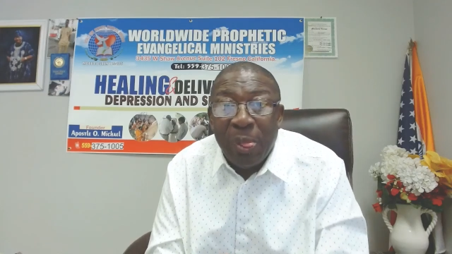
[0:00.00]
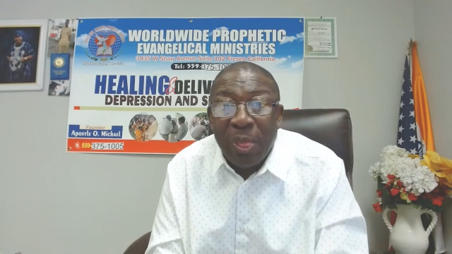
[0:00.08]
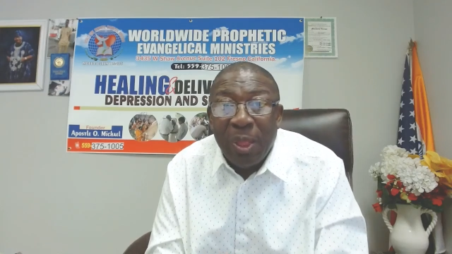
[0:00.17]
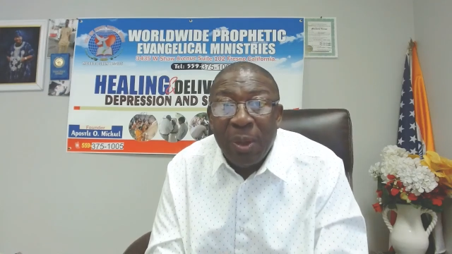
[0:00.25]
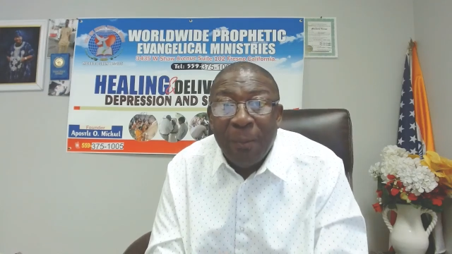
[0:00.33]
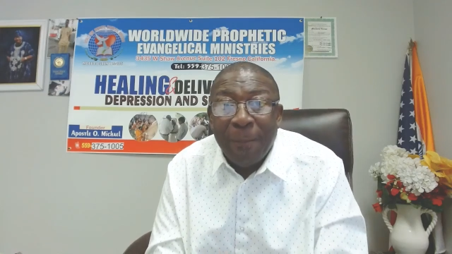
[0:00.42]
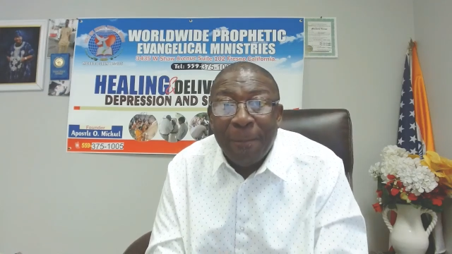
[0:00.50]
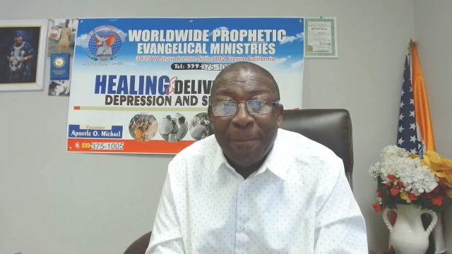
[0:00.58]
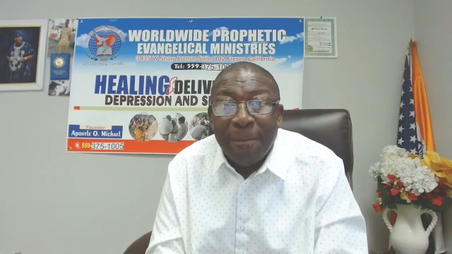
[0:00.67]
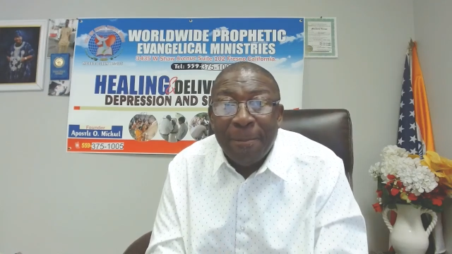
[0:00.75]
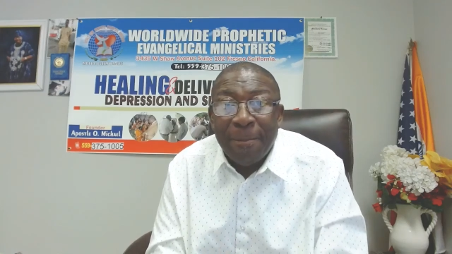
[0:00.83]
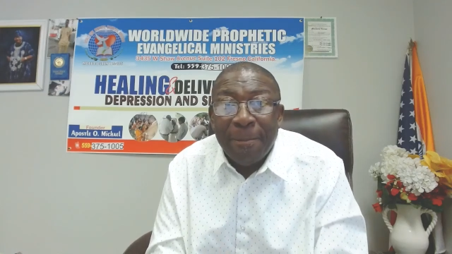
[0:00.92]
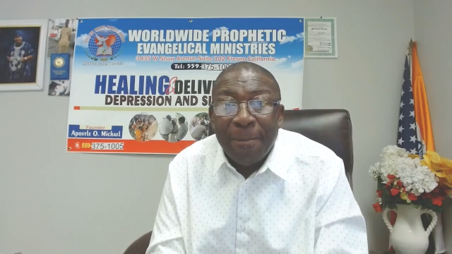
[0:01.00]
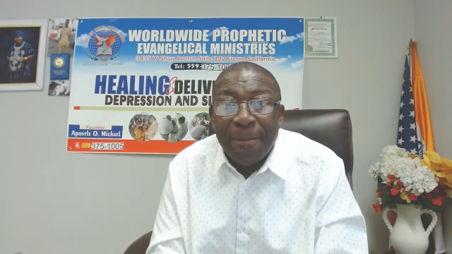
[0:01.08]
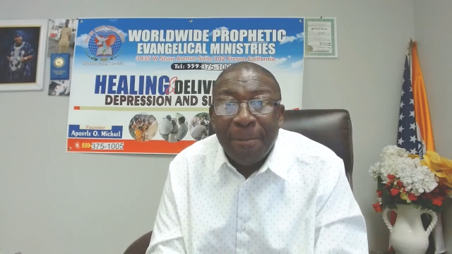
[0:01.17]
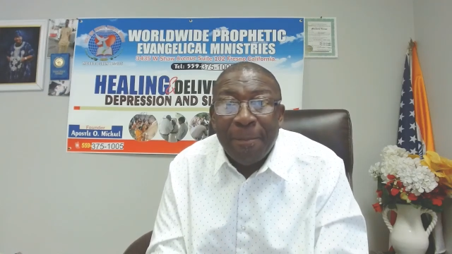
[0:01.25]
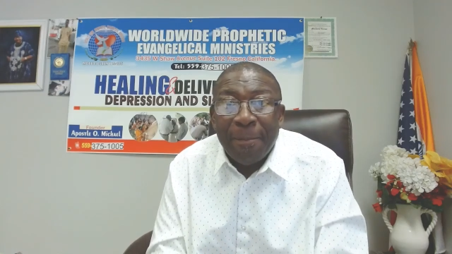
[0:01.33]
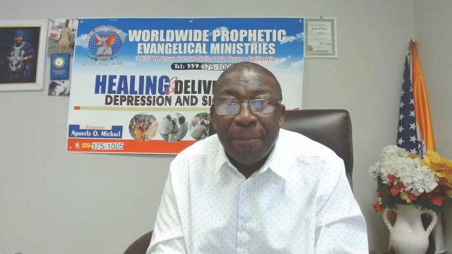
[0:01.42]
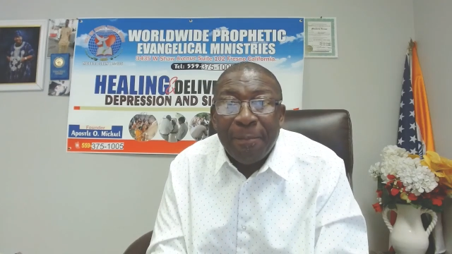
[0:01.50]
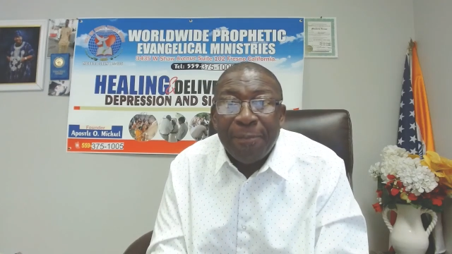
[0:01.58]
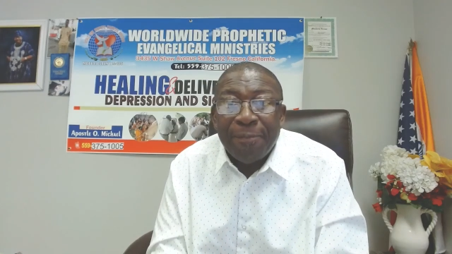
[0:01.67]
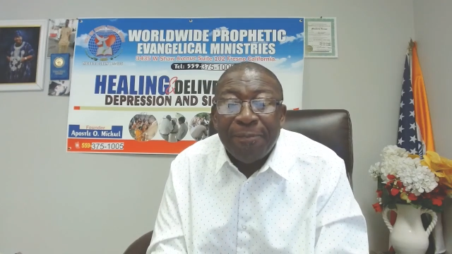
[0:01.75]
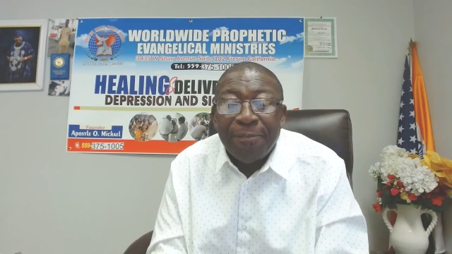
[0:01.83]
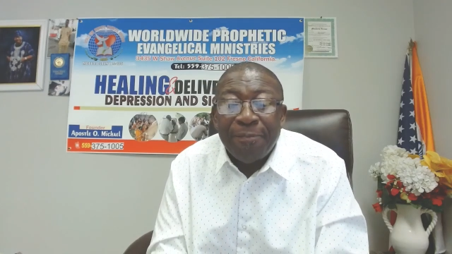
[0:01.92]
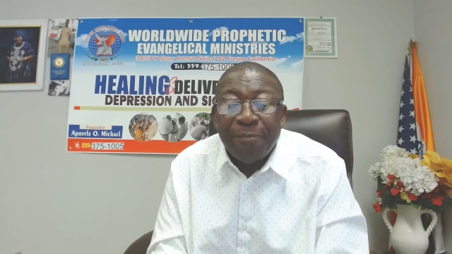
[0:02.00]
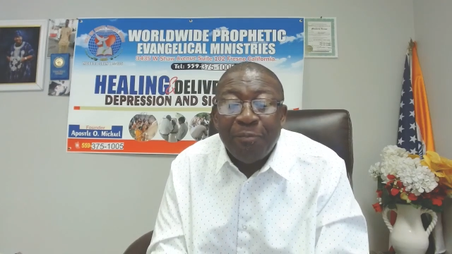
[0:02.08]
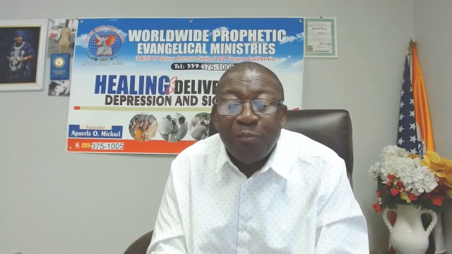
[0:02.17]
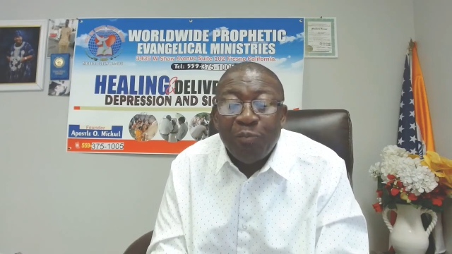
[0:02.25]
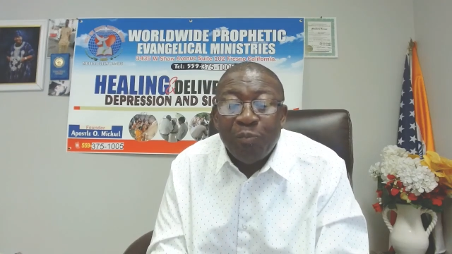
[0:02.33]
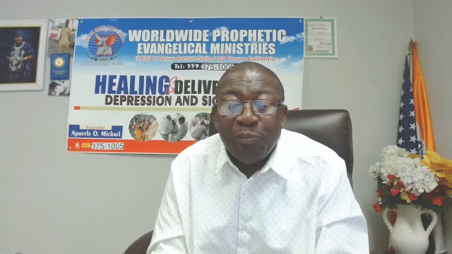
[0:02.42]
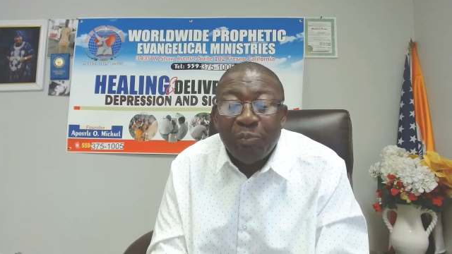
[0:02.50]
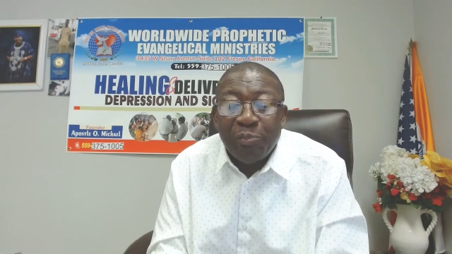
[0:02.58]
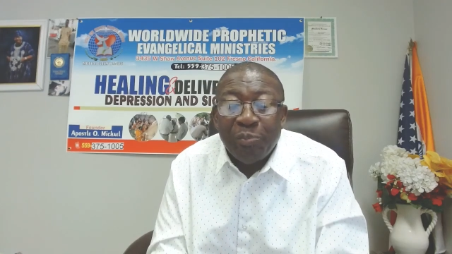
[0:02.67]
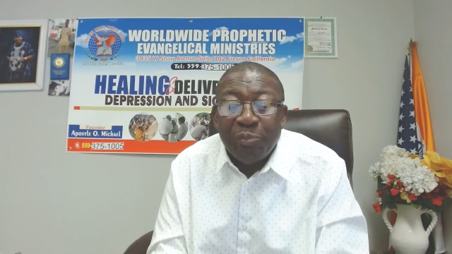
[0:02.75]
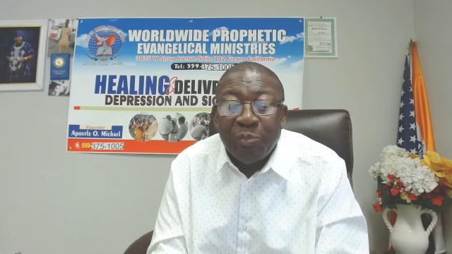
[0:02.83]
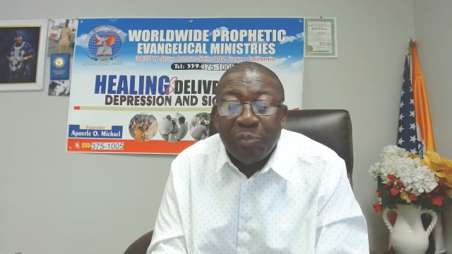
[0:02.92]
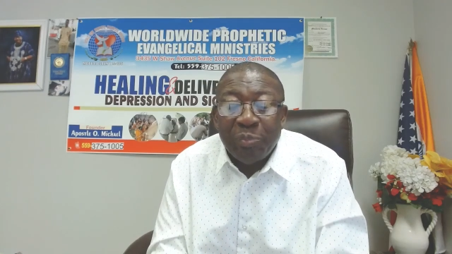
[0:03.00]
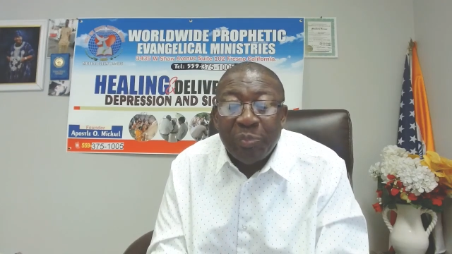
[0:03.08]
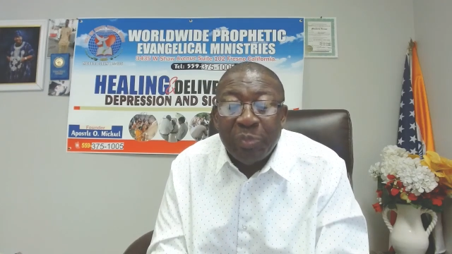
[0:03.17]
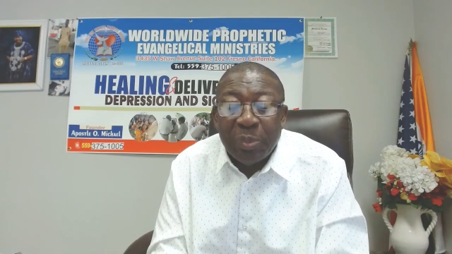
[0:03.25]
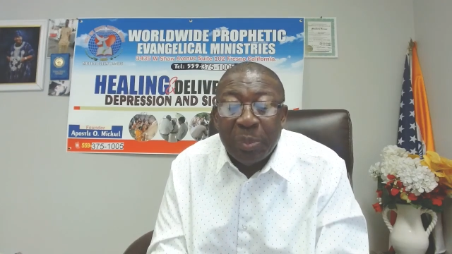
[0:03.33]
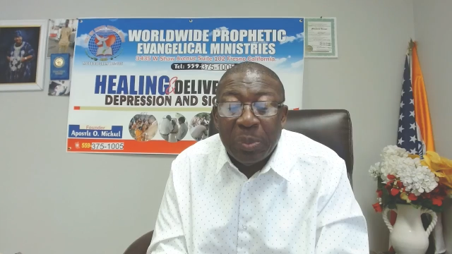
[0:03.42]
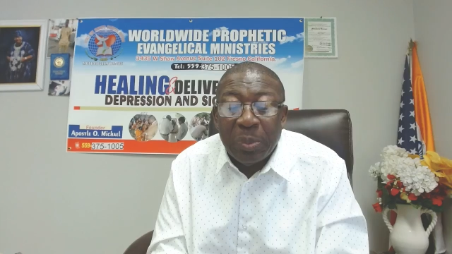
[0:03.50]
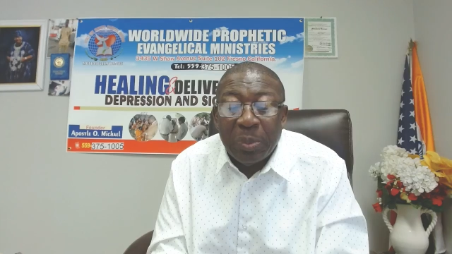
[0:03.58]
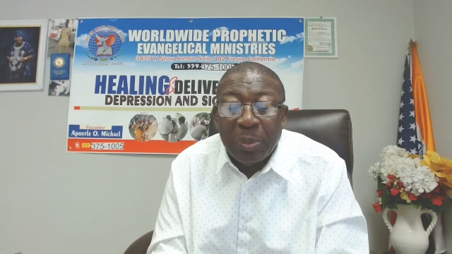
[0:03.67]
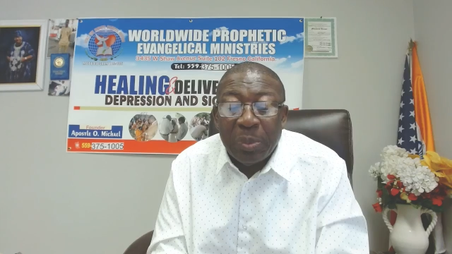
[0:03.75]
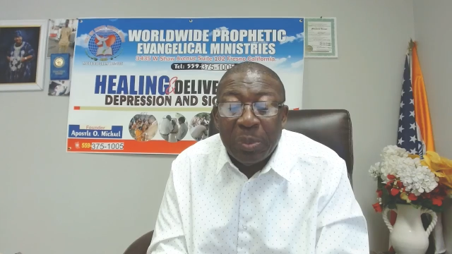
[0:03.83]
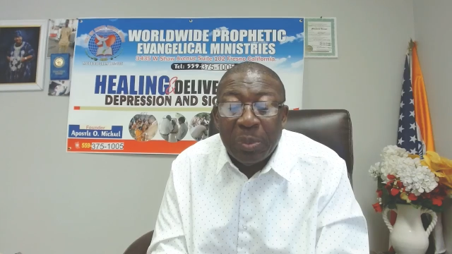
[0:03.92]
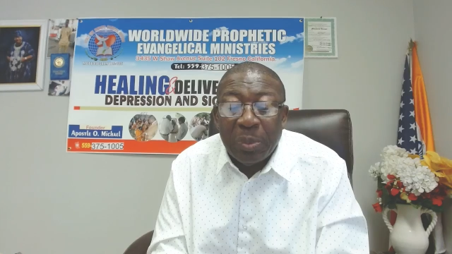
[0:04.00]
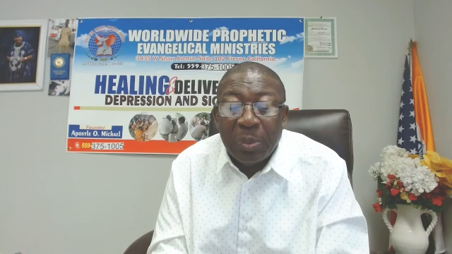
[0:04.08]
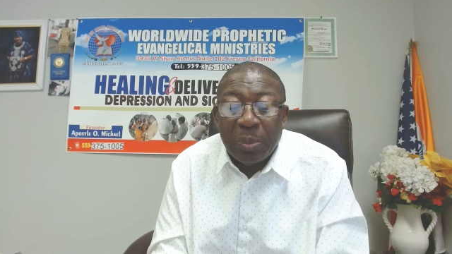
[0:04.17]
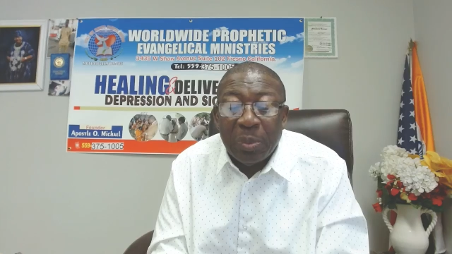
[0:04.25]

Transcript: Nothing is said.